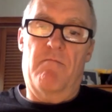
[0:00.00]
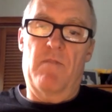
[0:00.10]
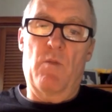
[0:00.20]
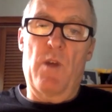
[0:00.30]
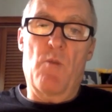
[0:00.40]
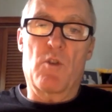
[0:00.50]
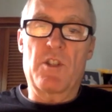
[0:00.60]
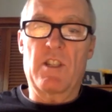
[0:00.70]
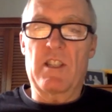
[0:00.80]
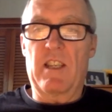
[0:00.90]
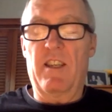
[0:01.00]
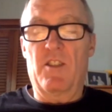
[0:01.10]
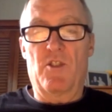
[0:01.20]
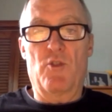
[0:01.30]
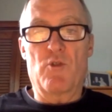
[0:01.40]
the way it works is the
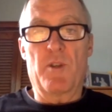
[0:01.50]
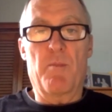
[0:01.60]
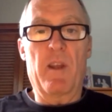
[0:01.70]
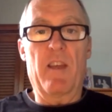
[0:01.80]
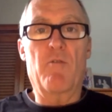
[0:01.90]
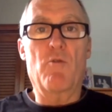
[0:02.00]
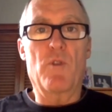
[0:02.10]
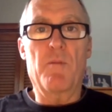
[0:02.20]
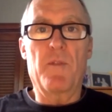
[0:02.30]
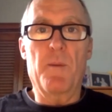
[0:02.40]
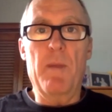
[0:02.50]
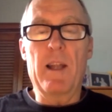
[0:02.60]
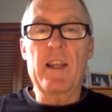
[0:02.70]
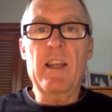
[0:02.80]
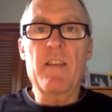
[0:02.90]
kids usually play through the
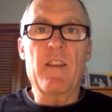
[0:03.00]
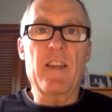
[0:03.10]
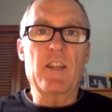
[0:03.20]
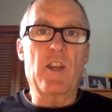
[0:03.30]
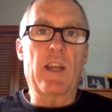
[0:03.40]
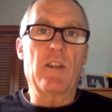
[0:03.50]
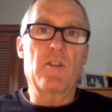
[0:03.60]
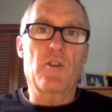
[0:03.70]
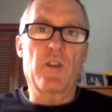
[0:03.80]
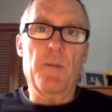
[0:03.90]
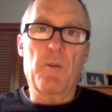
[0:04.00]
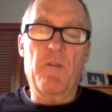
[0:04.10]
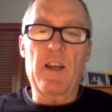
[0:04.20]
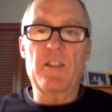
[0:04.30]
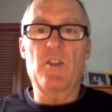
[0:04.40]
melody and then they take turn
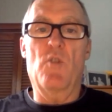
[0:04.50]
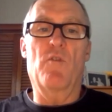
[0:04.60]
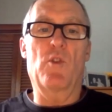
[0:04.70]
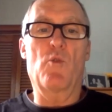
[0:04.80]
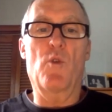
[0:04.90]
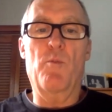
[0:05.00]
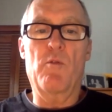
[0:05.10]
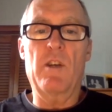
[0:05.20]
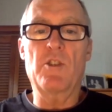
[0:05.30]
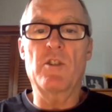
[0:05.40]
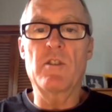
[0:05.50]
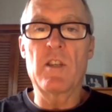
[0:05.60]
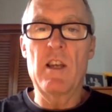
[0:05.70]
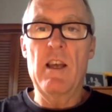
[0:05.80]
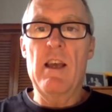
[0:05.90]
improvising over the chord
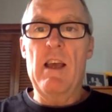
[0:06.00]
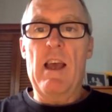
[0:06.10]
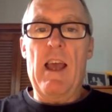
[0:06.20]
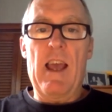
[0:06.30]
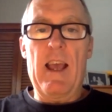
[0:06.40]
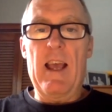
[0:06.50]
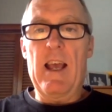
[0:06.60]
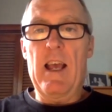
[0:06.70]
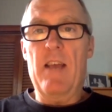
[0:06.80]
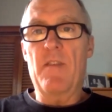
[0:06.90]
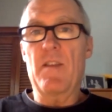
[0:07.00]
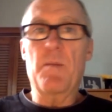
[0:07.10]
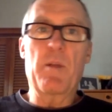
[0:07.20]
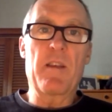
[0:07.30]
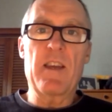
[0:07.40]
progressions, and then they
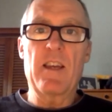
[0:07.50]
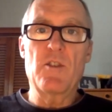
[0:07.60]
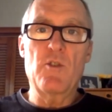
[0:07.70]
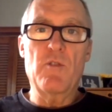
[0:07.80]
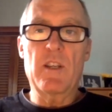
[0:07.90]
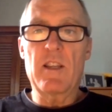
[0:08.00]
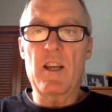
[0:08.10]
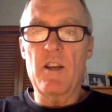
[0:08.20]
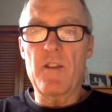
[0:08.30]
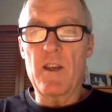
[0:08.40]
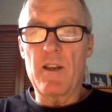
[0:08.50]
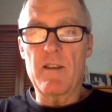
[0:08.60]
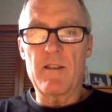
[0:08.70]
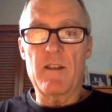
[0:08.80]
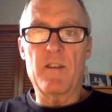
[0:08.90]
play the head tune on
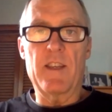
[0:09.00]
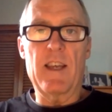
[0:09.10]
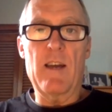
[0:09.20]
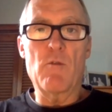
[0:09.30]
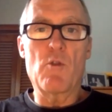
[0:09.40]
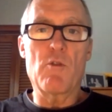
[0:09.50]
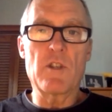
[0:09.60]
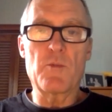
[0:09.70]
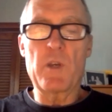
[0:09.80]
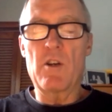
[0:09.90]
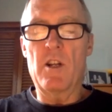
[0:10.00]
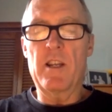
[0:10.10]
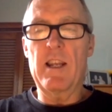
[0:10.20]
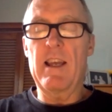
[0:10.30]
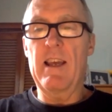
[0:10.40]
the out chorus, we call
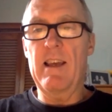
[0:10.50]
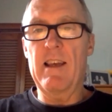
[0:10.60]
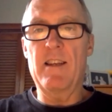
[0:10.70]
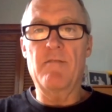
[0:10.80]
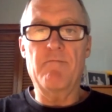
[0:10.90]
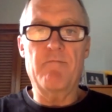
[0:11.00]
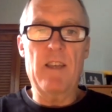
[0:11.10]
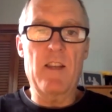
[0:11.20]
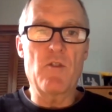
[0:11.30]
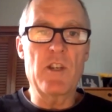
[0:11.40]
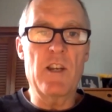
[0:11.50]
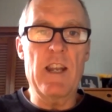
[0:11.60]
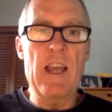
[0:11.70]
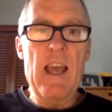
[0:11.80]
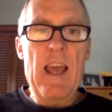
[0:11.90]
it, and you're
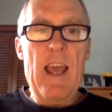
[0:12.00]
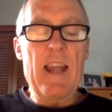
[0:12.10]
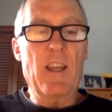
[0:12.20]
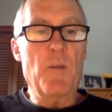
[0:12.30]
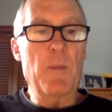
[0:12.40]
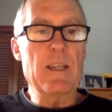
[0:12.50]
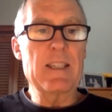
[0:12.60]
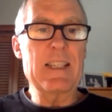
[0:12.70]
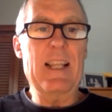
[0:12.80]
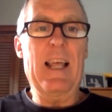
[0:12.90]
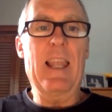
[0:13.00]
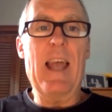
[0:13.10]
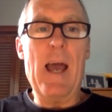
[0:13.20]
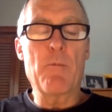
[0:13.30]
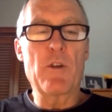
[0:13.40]
done. And it can be as
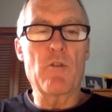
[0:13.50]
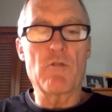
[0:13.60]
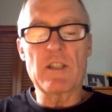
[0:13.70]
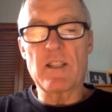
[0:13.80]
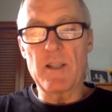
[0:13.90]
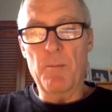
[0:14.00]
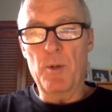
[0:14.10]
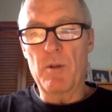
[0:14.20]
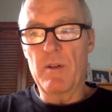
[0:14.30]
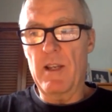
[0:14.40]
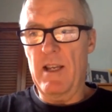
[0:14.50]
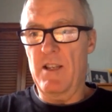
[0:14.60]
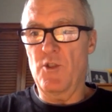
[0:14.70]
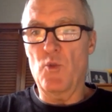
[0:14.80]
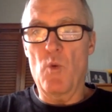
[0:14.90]
elaborate or as simple
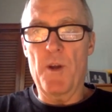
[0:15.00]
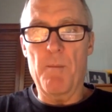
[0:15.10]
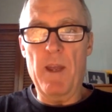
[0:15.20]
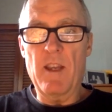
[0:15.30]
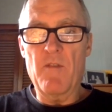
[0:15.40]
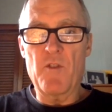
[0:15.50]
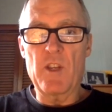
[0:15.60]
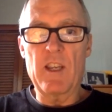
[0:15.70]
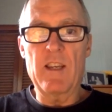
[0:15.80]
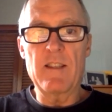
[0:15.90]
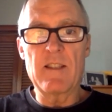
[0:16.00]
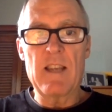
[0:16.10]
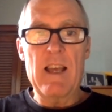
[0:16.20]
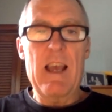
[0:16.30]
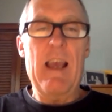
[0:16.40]
as you want to make it for the kids.
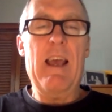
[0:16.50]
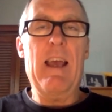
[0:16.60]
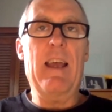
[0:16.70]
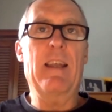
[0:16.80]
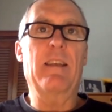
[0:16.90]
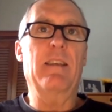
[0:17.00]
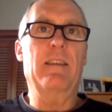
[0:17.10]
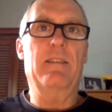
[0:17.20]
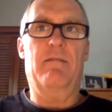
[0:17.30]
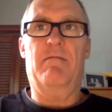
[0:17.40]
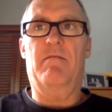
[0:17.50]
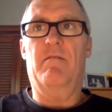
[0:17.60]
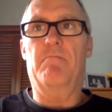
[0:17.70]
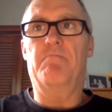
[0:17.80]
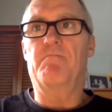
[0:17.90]
And
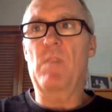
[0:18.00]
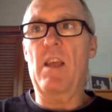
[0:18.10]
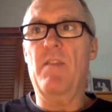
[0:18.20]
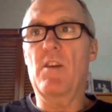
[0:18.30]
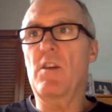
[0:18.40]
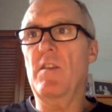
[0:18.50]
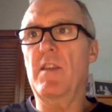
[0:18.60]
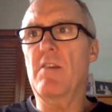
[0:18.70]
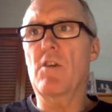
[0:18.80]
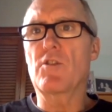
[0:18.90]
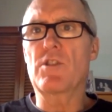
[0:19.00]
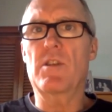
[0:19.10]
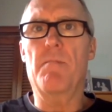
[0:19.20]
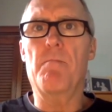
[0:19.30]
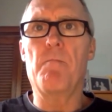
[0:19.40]
um, and there are
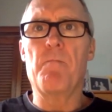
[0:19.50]
some